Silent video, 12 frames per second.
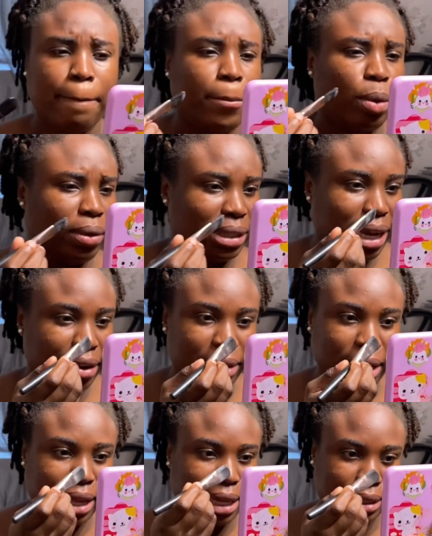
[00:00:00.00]
but I
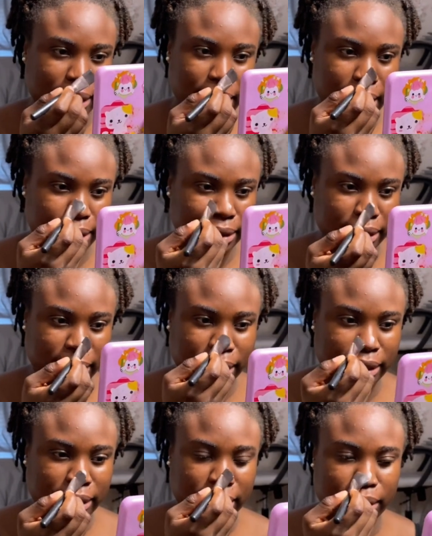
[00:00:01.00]
realized that
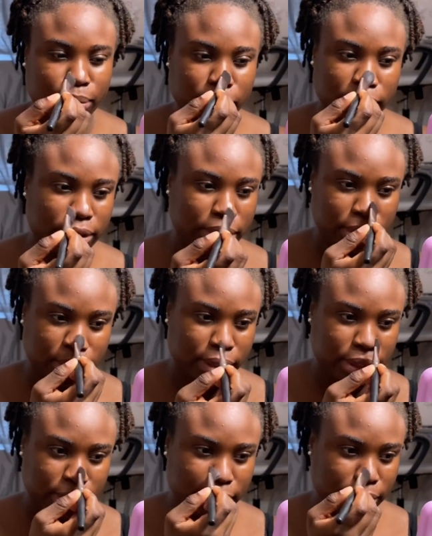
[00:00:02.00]
Kijiji was
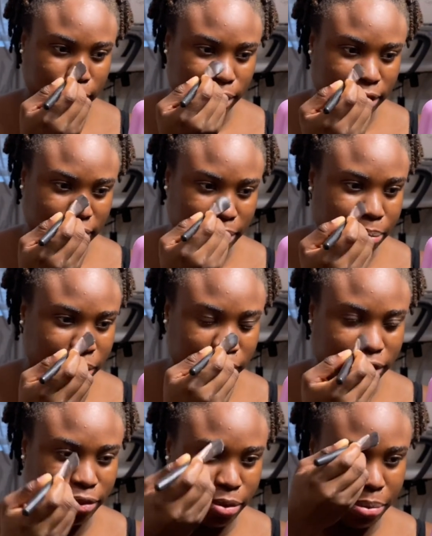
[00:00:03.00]
just not the
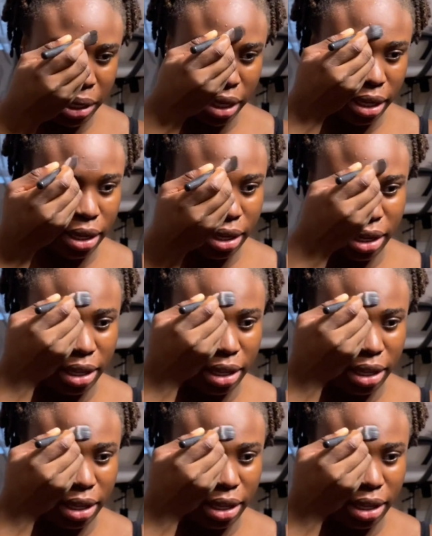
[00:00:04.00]
place for me.